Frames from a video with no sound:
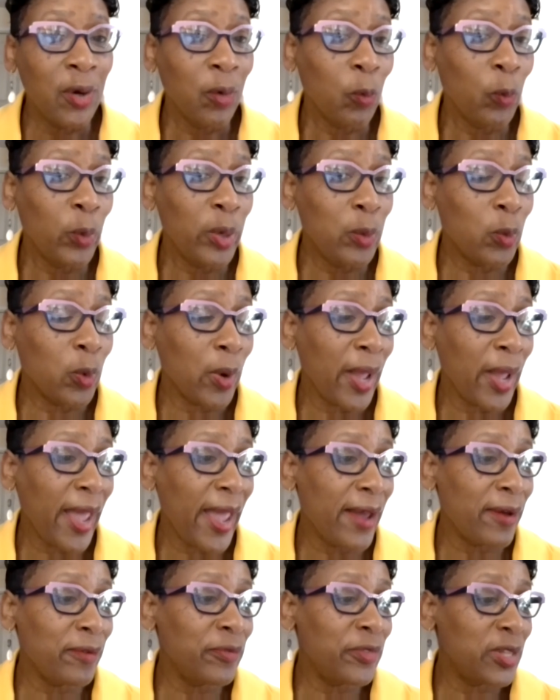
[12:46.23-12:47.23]
we will
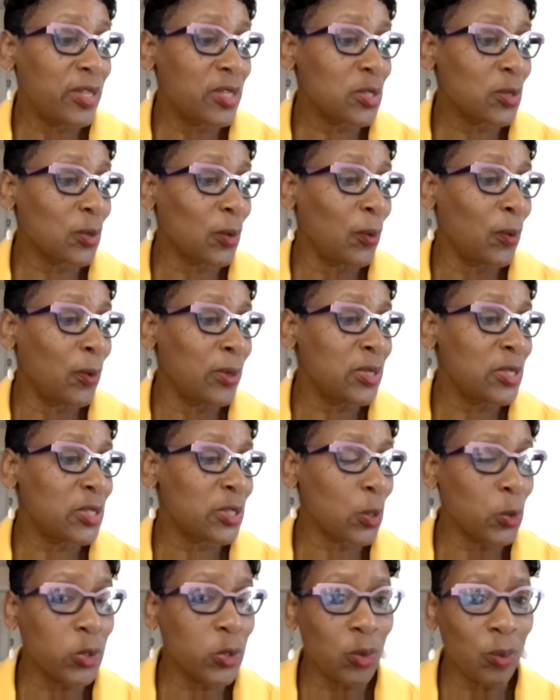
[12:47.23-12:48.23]
have this on
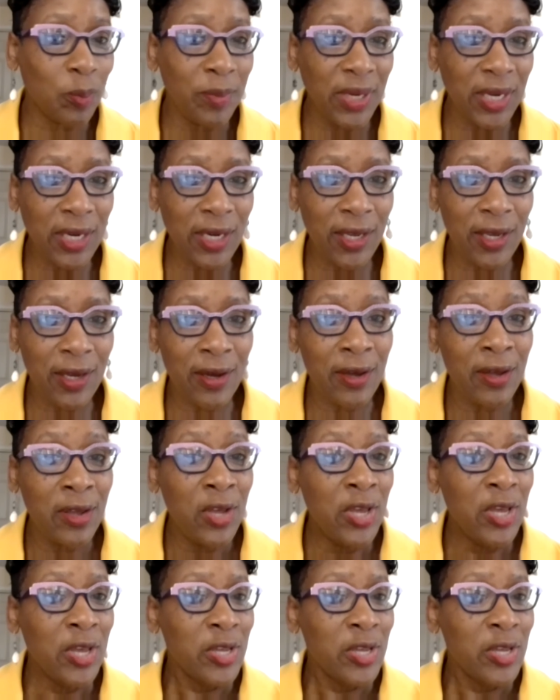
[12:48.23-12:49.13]
social media.